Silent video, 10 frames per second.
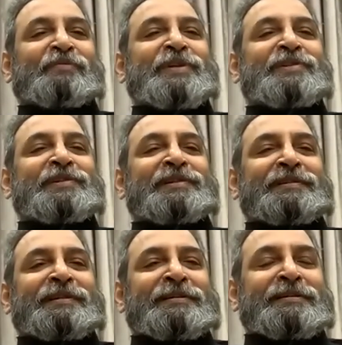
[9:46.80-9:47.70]
which is
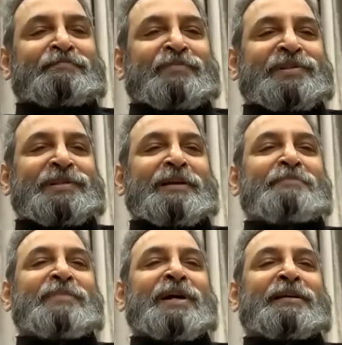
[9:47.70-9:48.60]
the
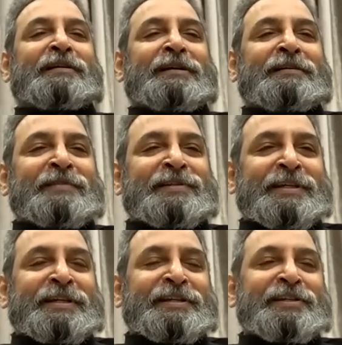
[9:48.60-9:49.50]
sanmarga, which
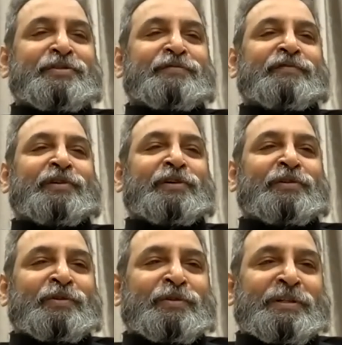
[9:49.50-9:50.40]
I need to
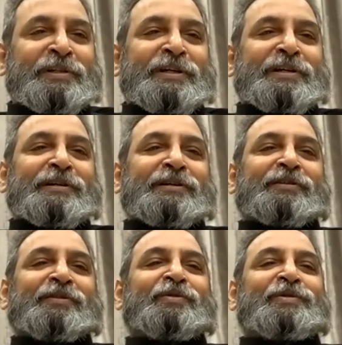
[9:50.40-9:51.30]
follow
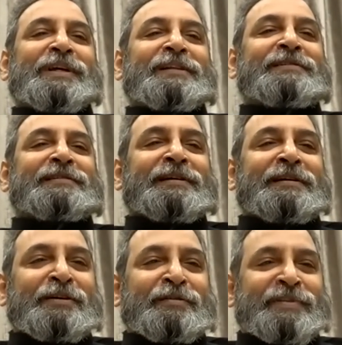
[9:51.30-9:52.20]
through
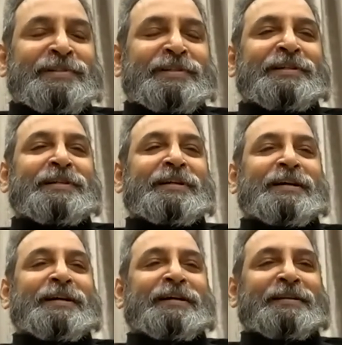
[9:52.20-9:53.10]
satsang of a certain
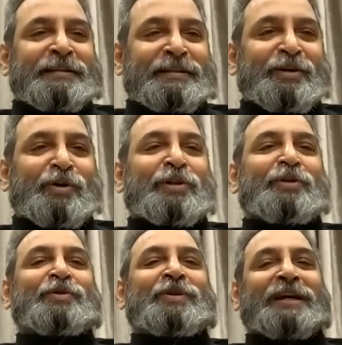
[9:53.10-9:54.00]
kind. I think all
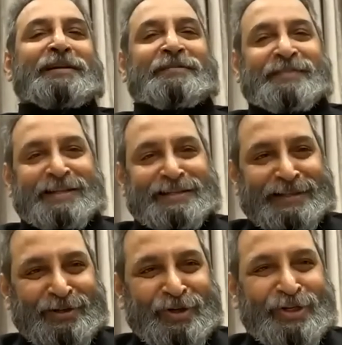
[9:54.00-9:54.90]
those kind of things
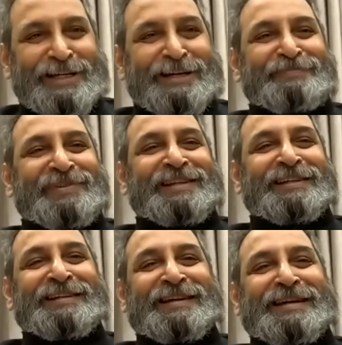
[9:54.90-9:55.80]
are not
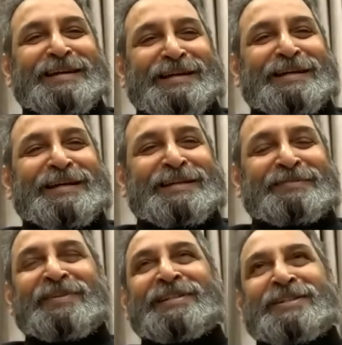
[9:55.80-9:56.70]
happening,
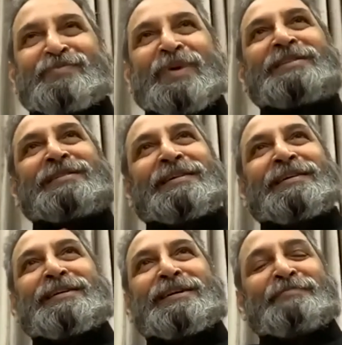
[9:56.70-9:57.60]
and which is once
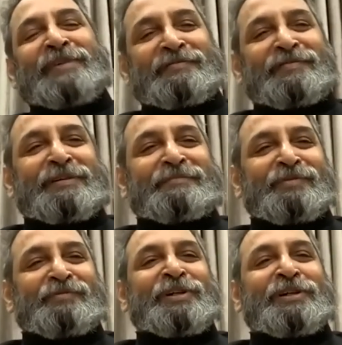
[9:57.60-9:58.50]
again coming from
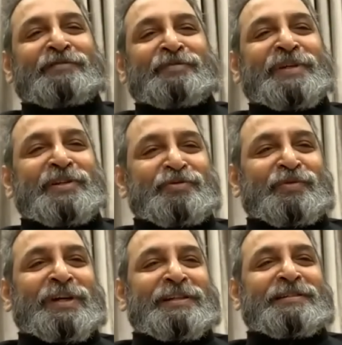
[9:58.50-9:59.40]
the world of
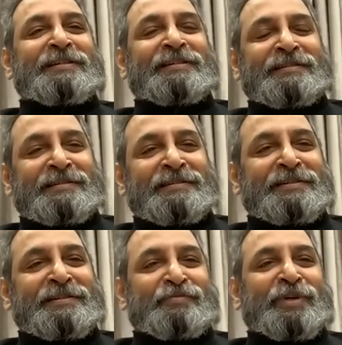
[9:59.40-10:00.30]
spirituality in a
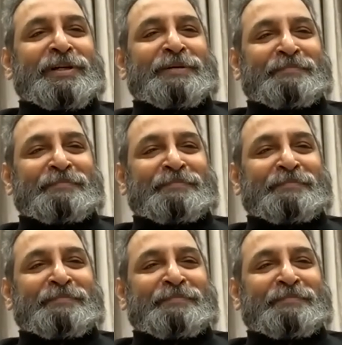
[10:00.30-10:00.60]
certain way.